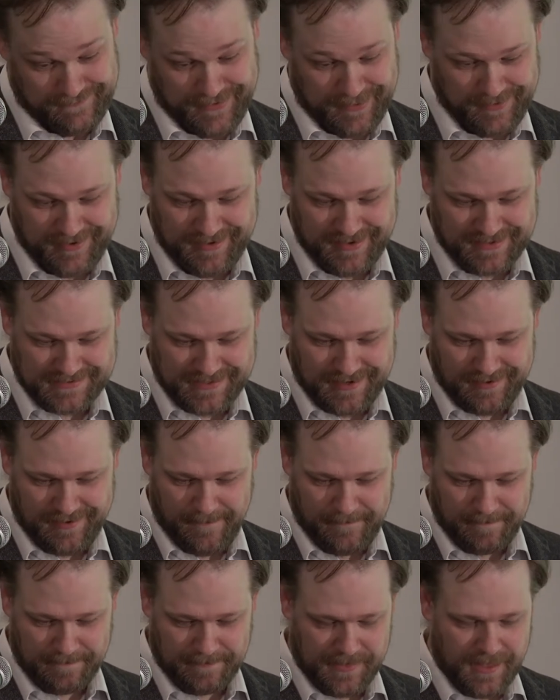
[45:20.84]
Maybe he is, I don't
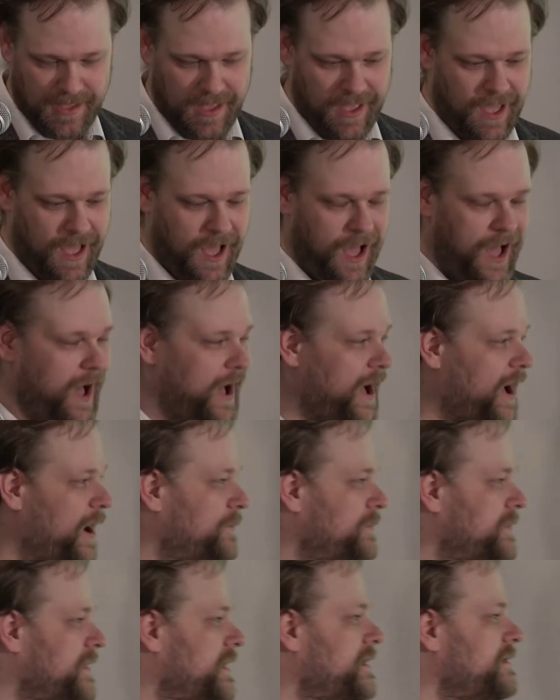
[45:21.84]
know.
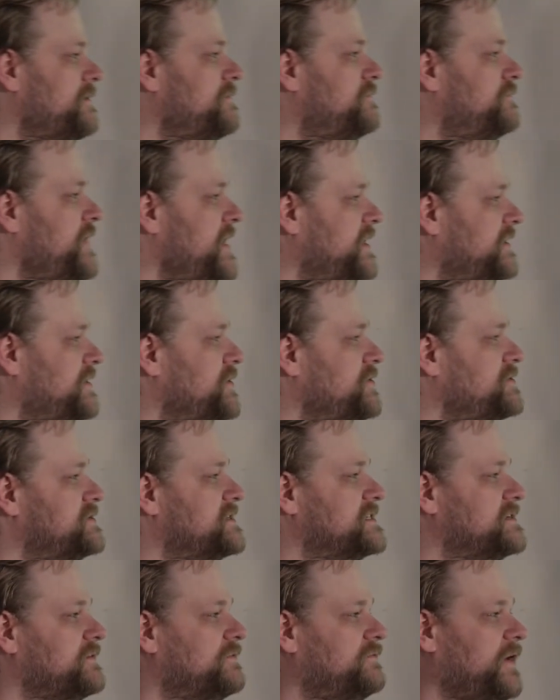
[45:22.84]
Um, fake
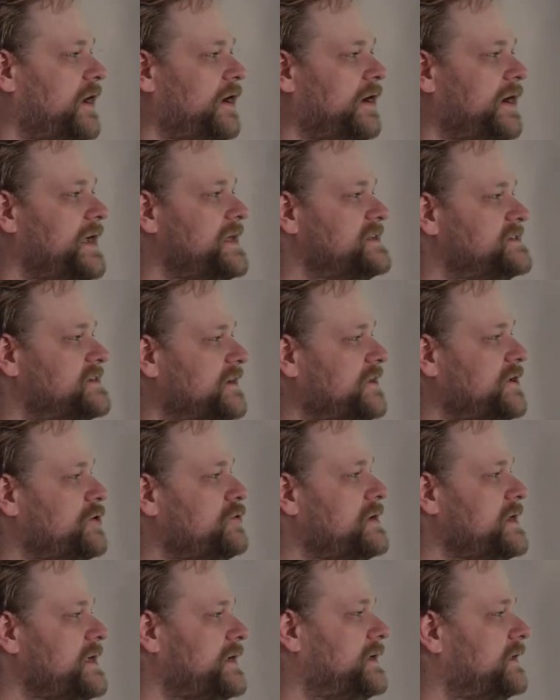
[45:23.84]
news is a very is a
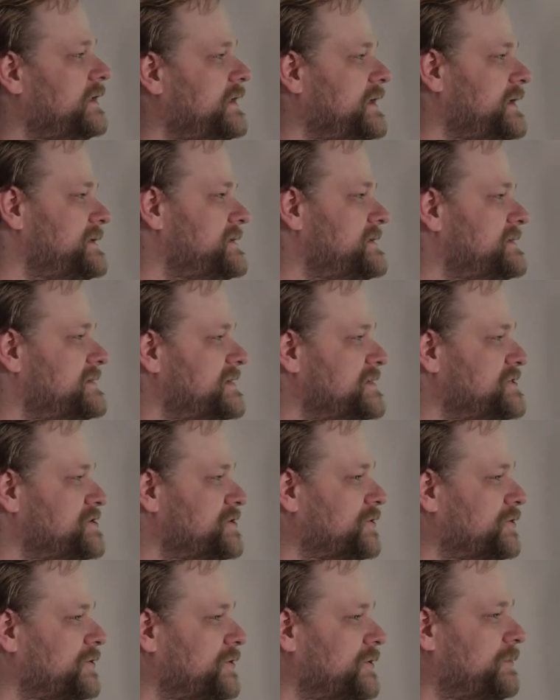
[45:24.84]
uniquely
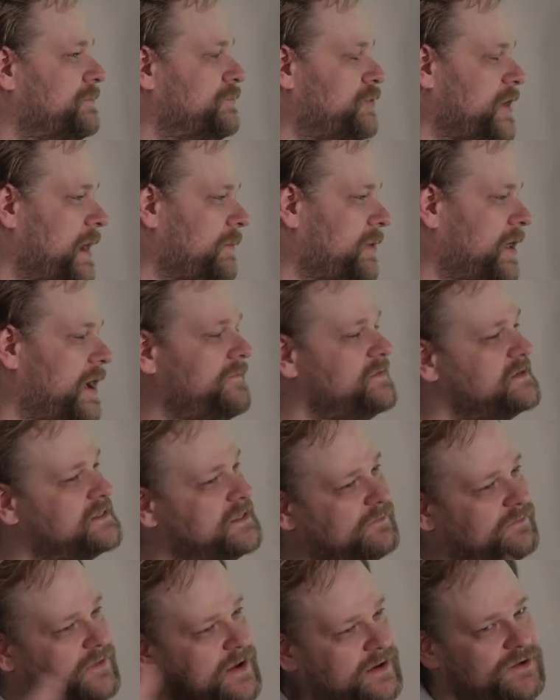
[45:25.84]
digital problem.
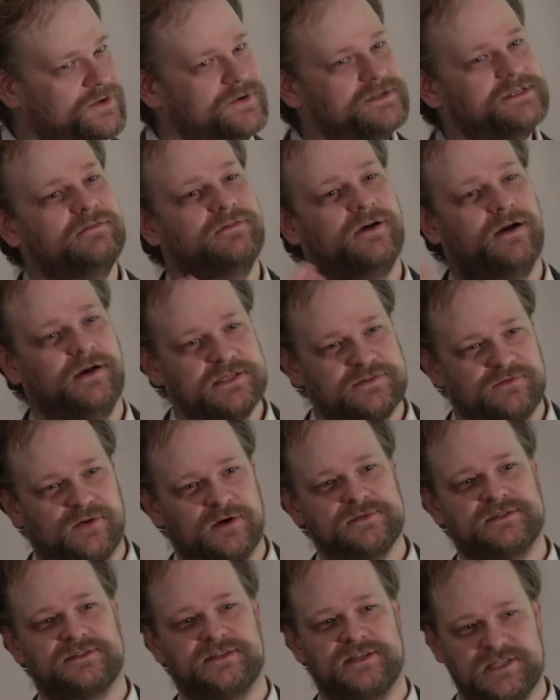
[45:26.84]
Obviously, fake news in various
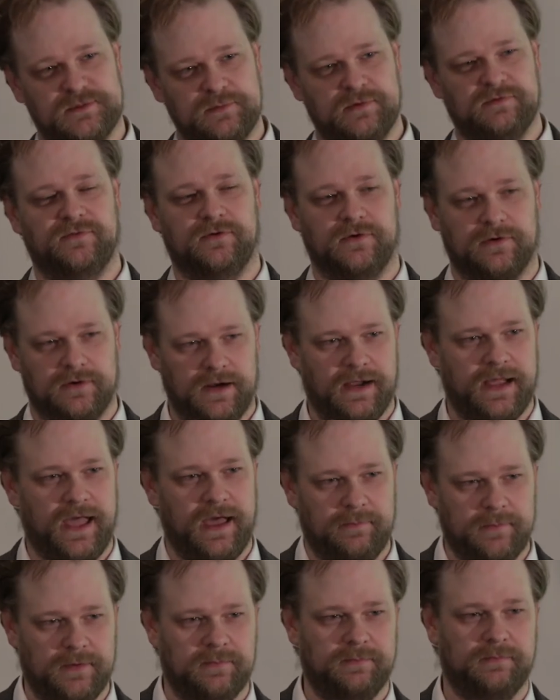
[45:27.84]
forms existed before. I
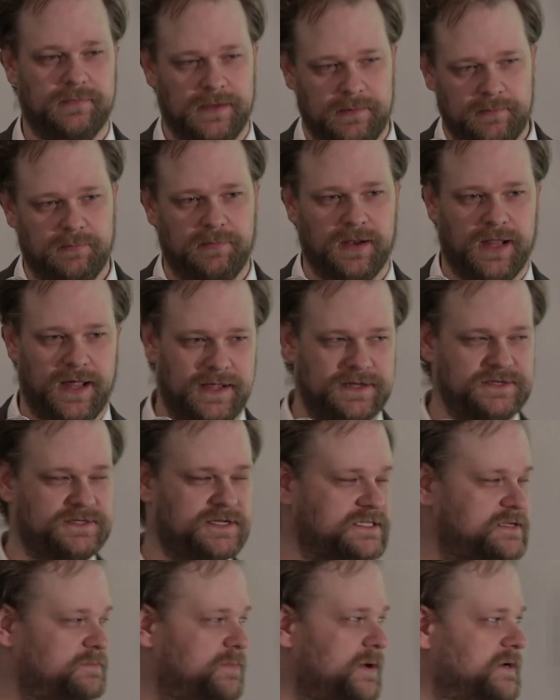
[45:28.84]
have I'm
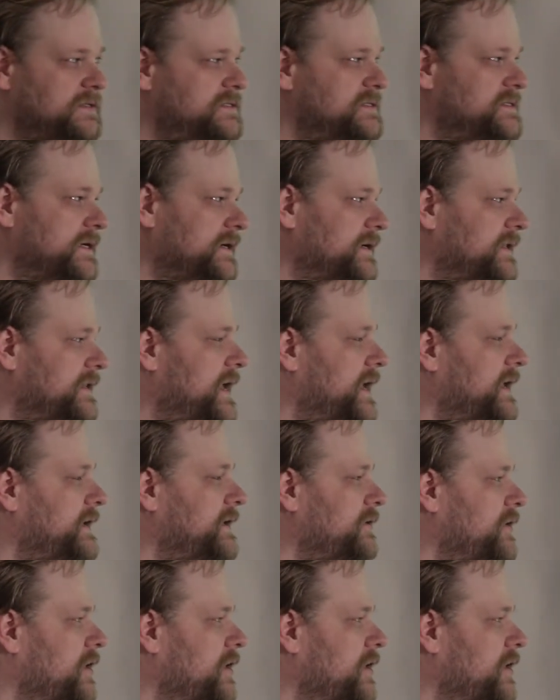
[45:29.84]
obliged as a pundit to tell you that.